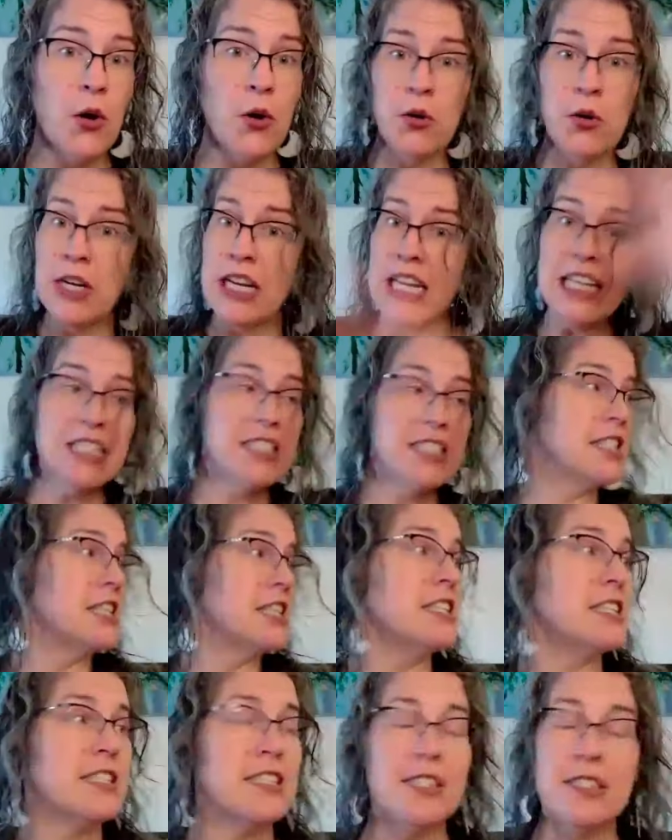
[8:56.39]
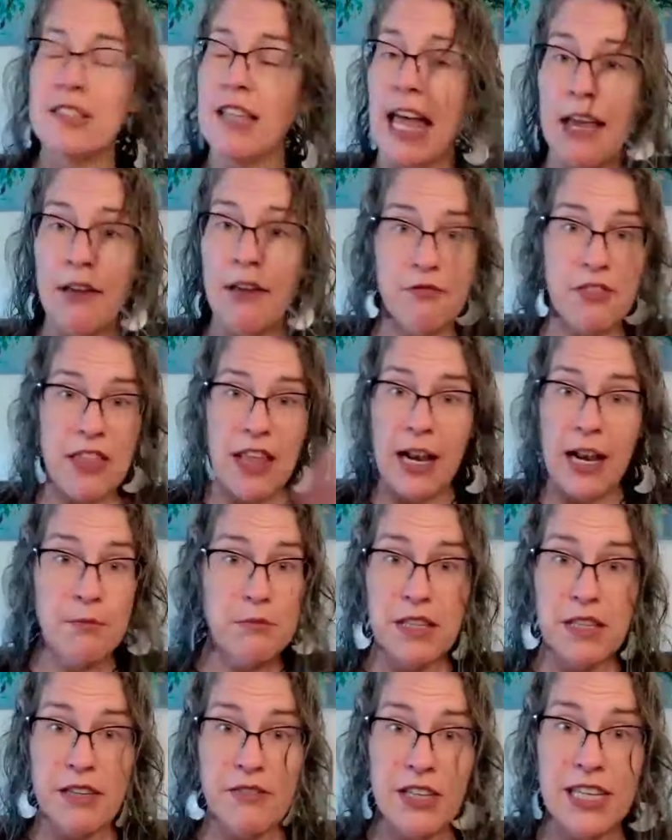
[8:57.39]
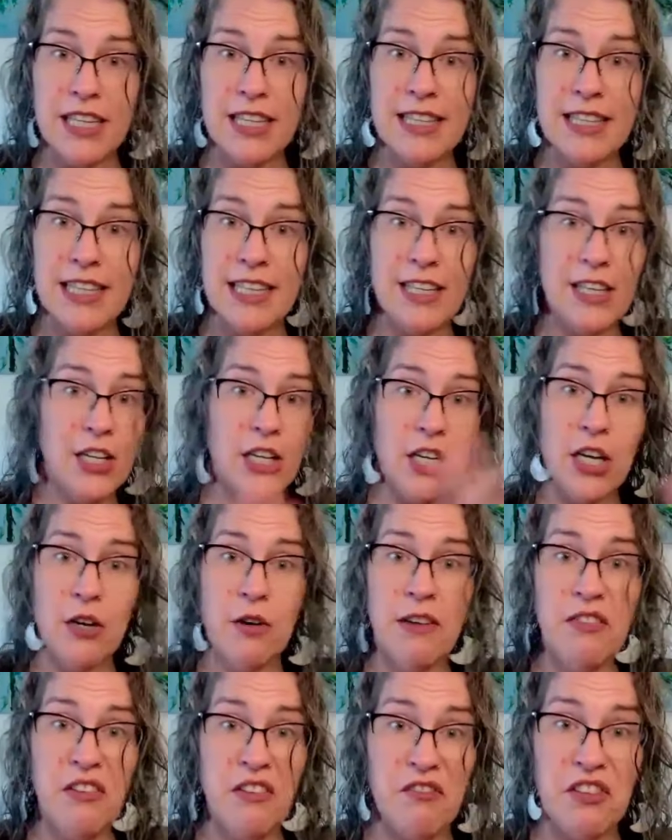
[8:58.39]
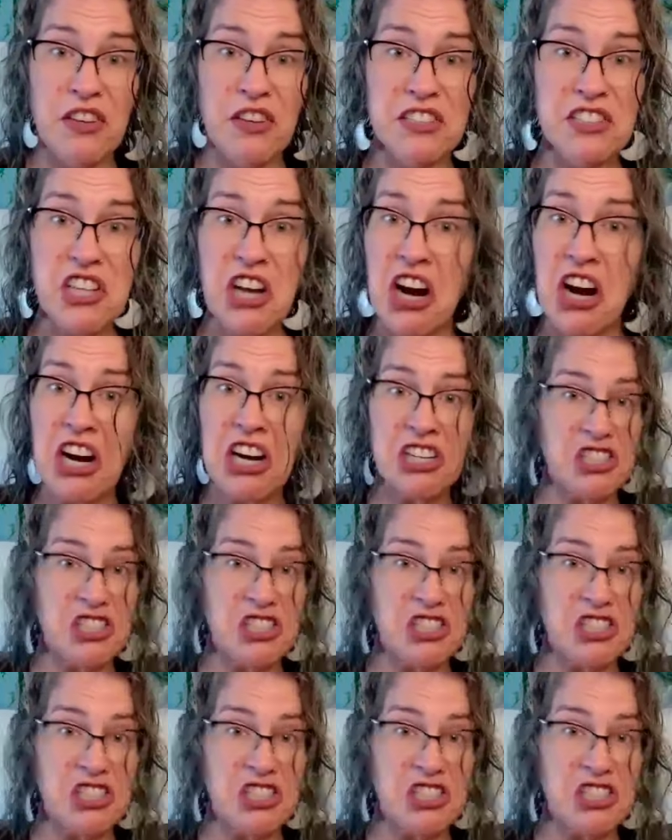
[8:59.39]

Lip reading: Who needs this life that I'm living that, if it feels